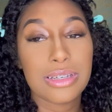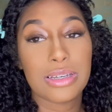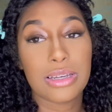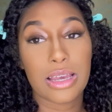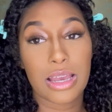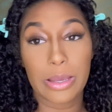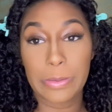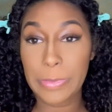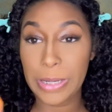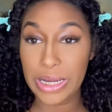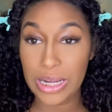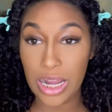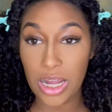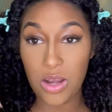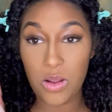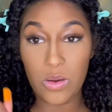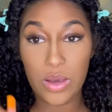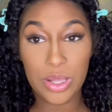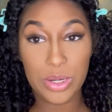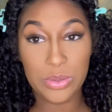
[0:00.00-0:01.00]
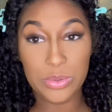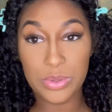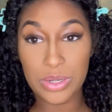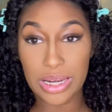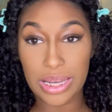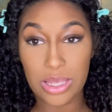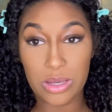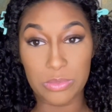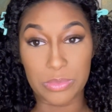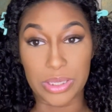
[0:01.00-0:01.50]
I might not know how to do
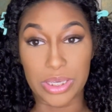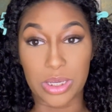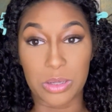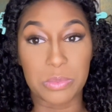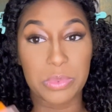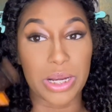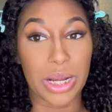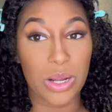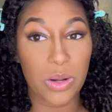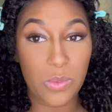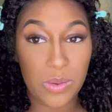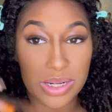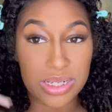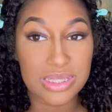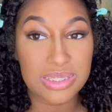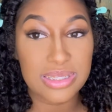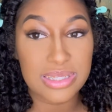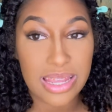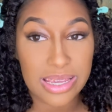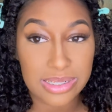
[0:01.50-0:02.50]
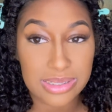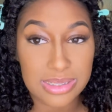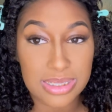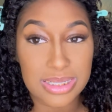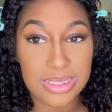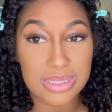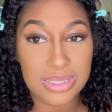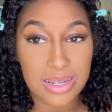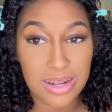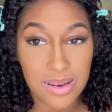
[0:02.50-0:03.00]
clown makeup, but I know how to snatch
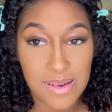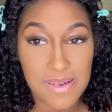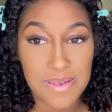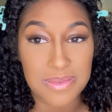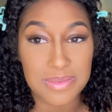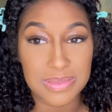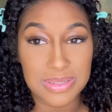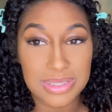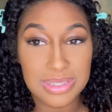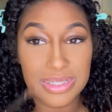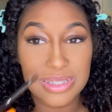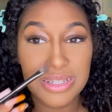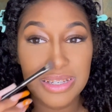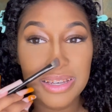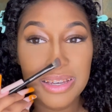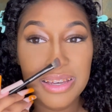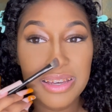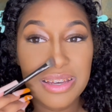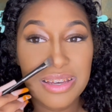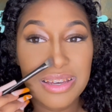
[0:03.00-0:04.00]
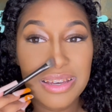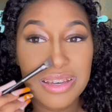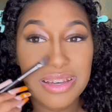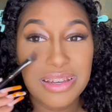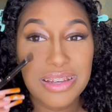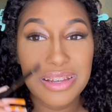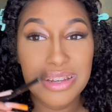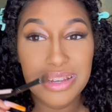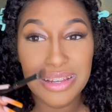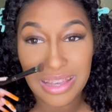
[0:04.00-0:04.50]
this nose.
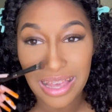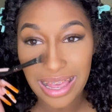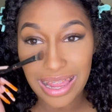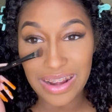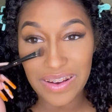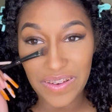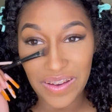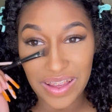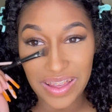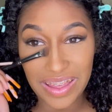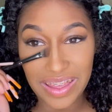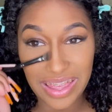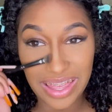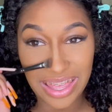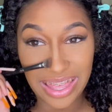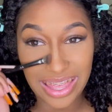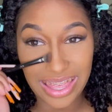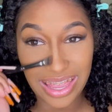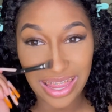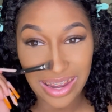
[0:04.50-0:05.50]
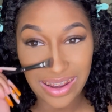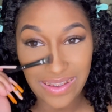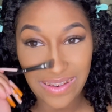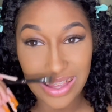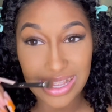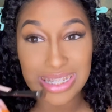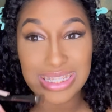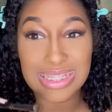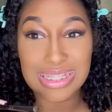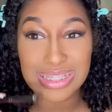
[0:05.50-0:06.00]
I know how
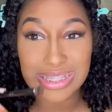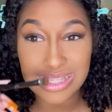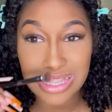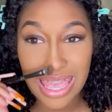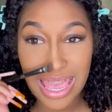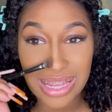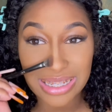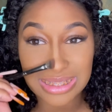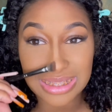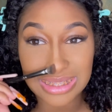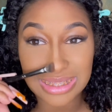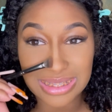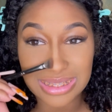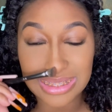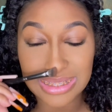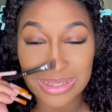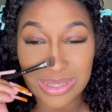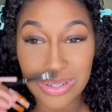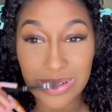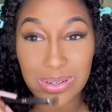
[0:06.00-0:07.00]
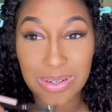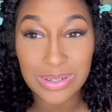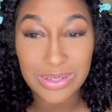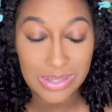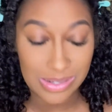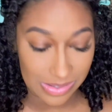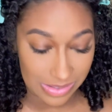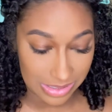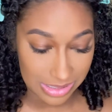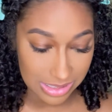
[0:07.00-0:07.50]
to snatch this
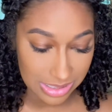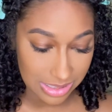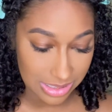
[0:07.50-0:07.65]
nose.